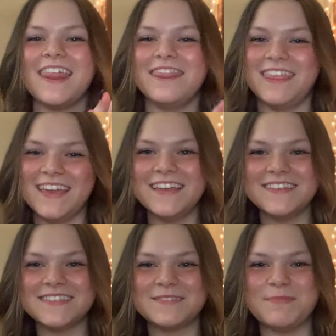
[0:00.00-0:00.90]

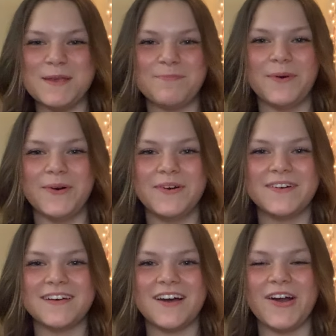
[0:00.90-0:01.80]
These
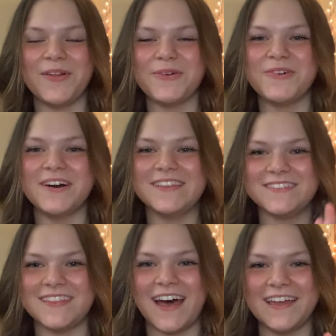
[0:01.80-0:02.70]
people are the ones
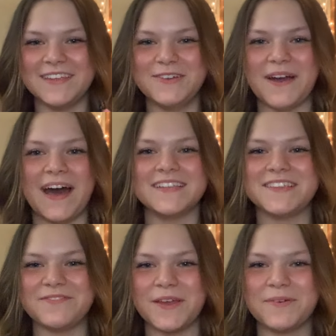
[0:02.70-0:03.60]
that you asked
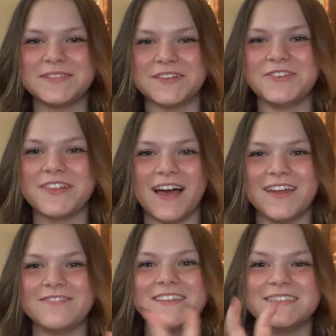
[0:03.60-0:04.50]
if they were still in your
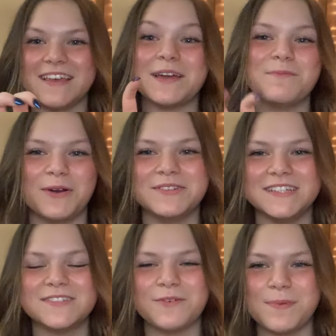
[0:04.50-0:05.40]
life, these like
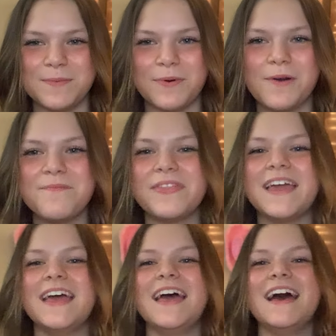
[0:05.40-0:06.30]
emojis for people.
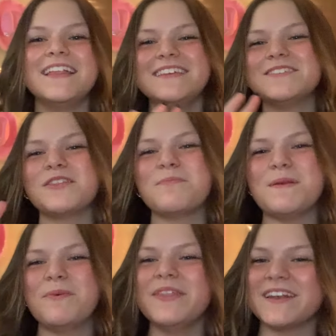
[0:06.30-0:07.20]
These are the
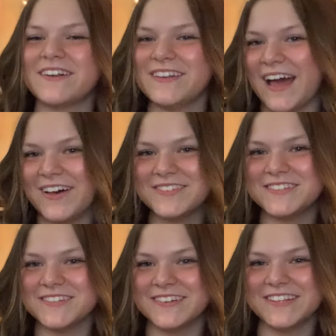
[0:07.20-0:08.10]
people that are now
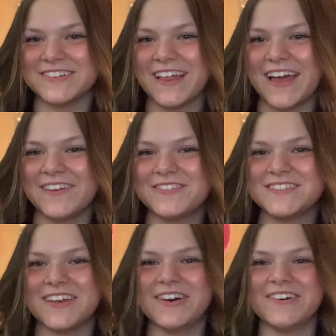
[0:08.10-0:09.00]
still in your life.
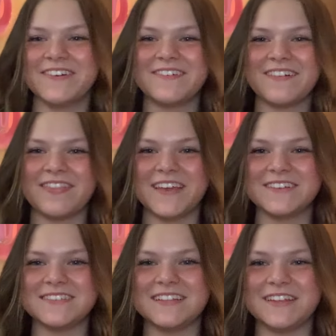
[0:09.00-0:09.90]
So
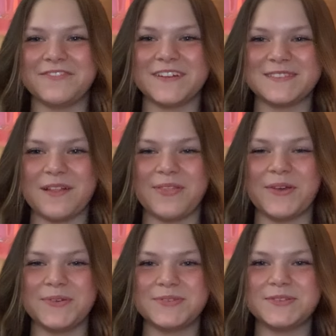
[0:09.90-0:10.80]
there's the difference on
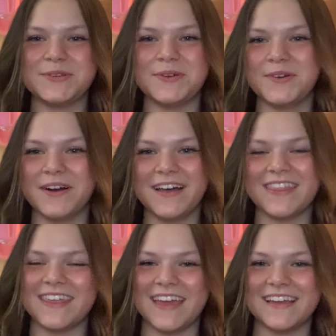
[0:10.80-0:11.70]
those two
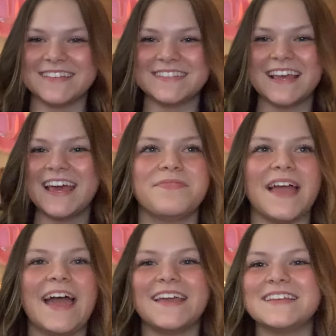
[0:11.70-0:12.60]
things.
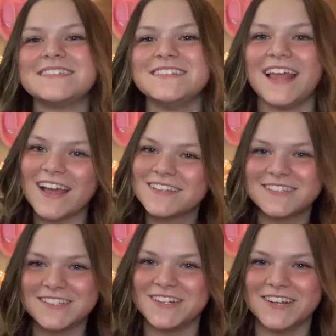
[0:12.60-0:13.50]
I guess
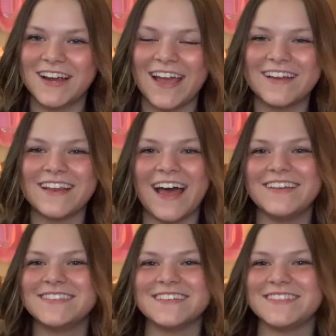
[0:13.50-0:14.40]
next year I could
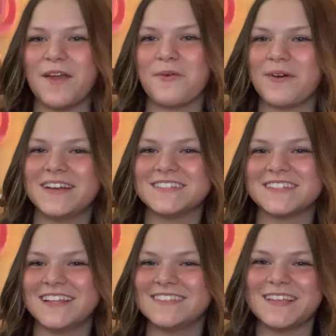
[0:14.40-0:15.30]
ask the same
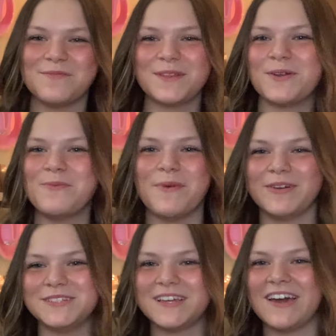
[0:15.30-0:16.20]
question, same little
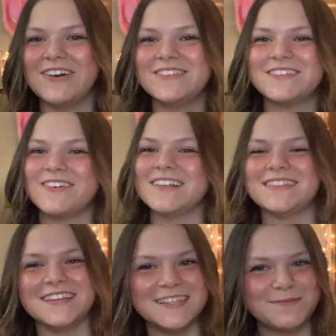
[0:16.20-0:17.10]
emoji code. So are
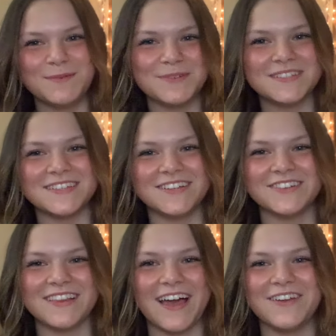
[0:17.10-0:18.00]
these people still in
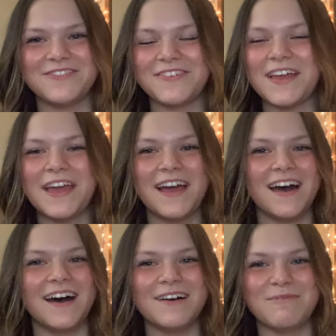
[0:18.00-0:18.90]
your life,
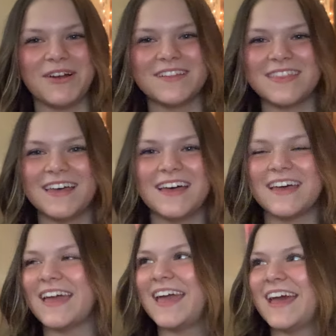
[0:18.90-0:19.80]

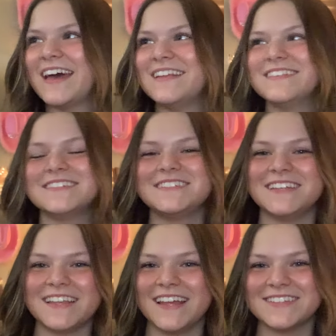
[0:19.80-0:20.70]
Martha? And she
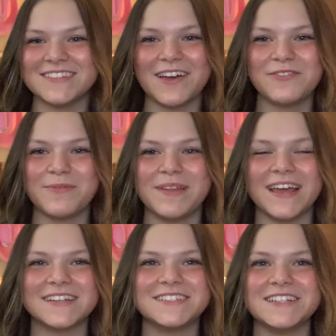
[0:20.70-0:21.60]
can answer that for me
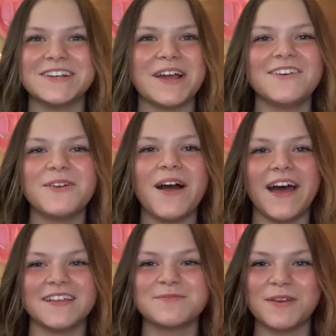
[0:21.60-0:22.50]
next year. I'm gonna
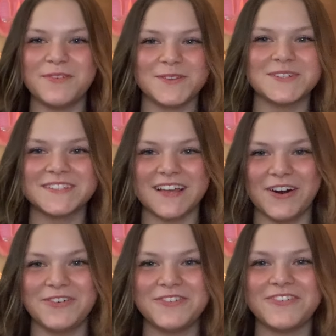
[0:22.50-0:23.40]
ask my future
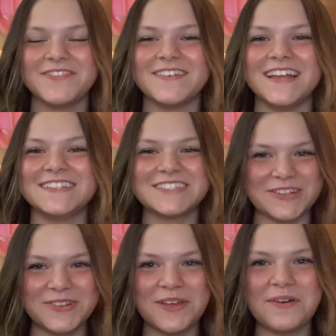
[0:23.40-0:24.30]
self and
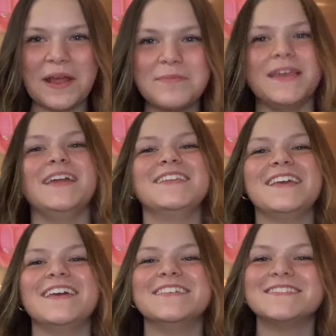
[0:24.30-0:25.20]
she'll know what I
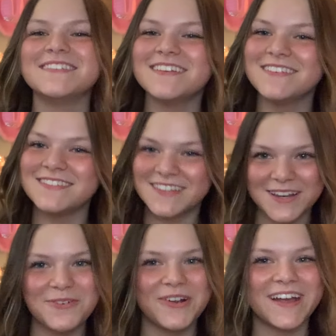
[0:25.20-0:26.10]
mean is, did
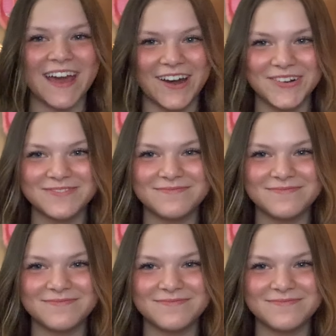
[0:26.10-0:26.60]
it work out?